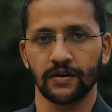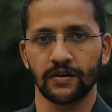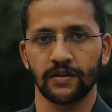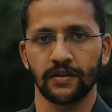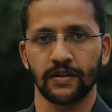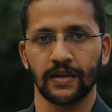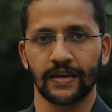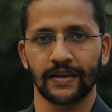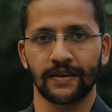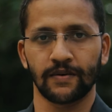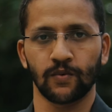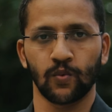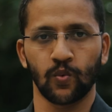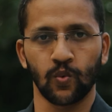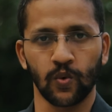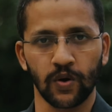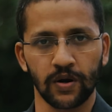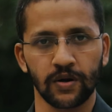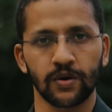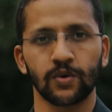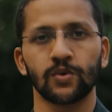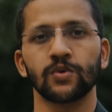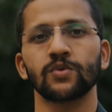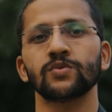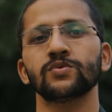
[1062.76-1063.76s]
like
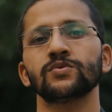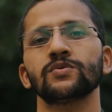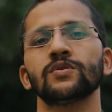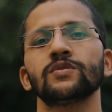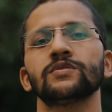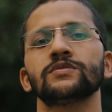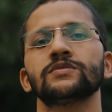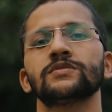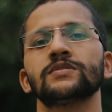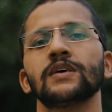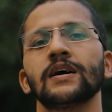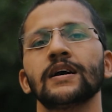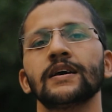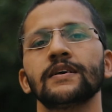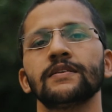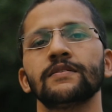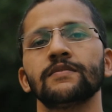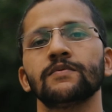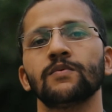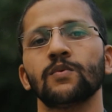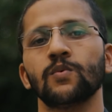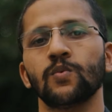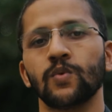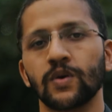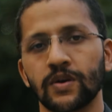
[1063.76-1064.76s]
Virgo
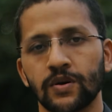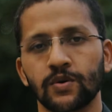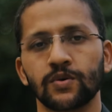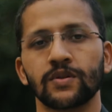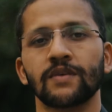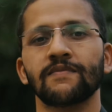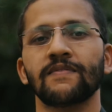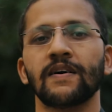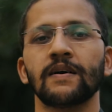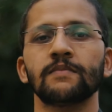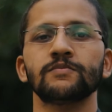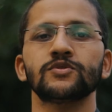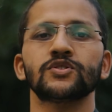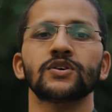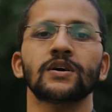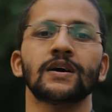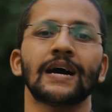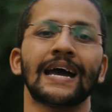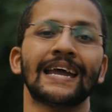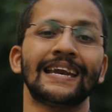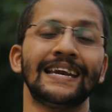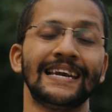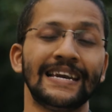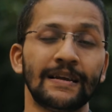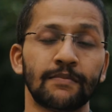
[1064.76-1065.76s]
sign, Virgo Navamsa,
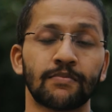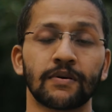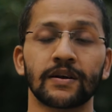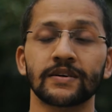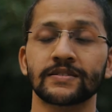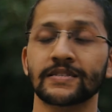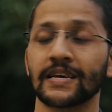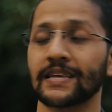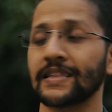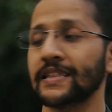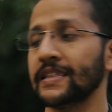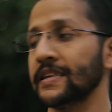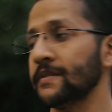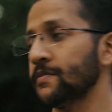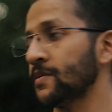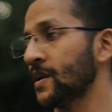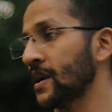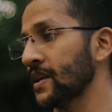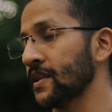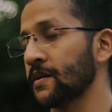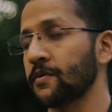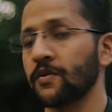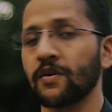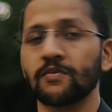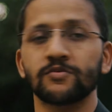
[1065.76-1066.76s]
and Libra sign,
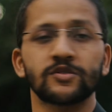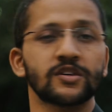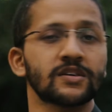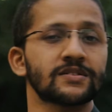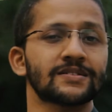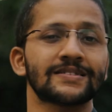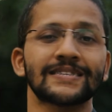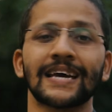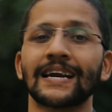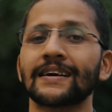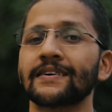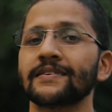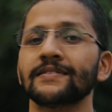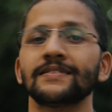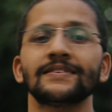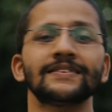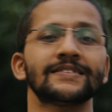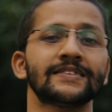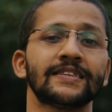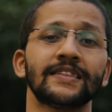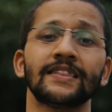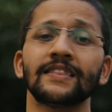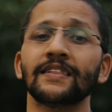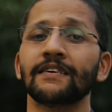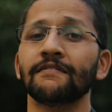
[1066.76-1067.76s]
Libra Navamsa. Saturn
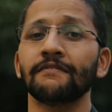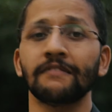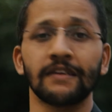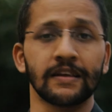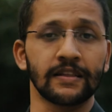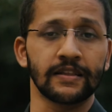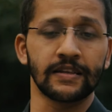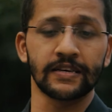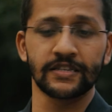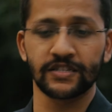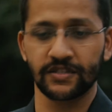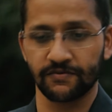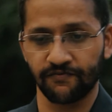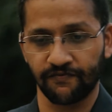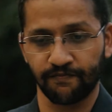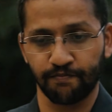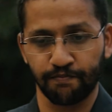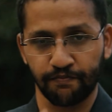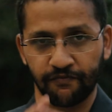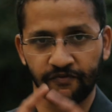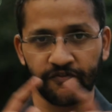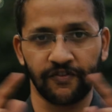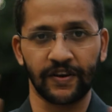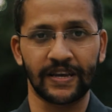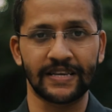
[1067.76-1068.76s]
is loving this
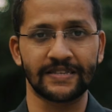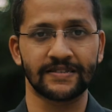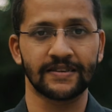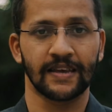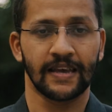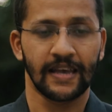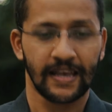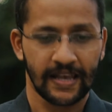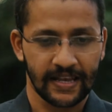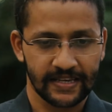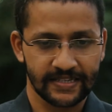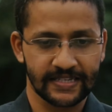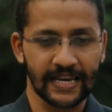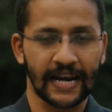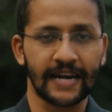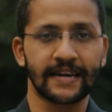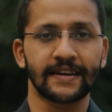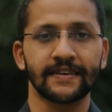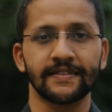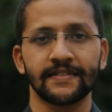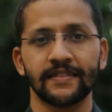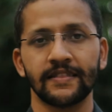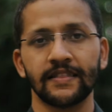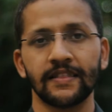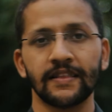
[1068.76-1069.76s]
phase.
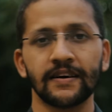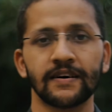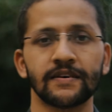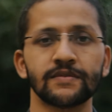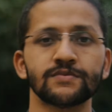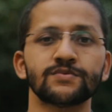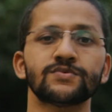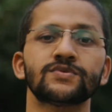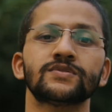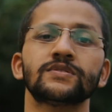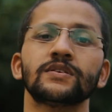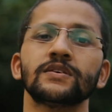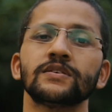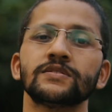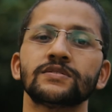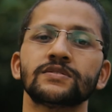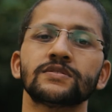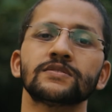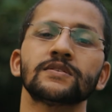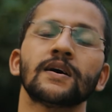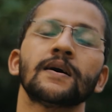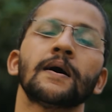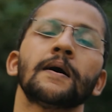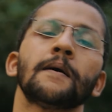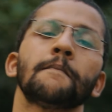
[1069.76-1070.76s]
Saturn loves
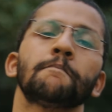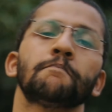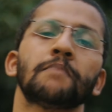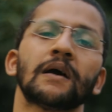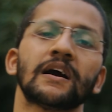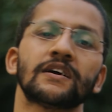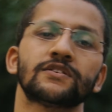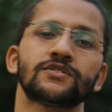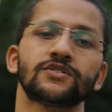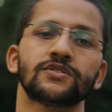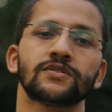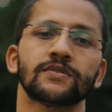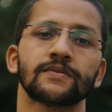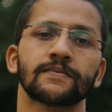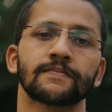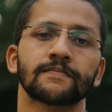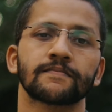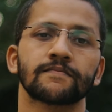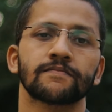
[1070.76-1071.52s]
this patch.